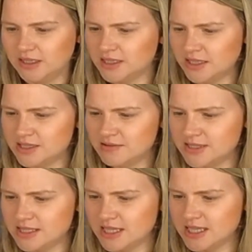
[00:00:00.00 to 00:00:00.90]
I
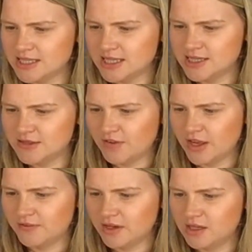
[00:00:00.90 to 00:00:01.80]
don't think it says
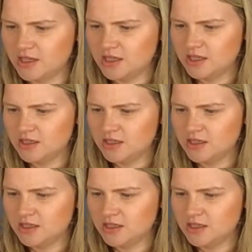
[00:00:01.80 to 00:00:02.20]
flavour.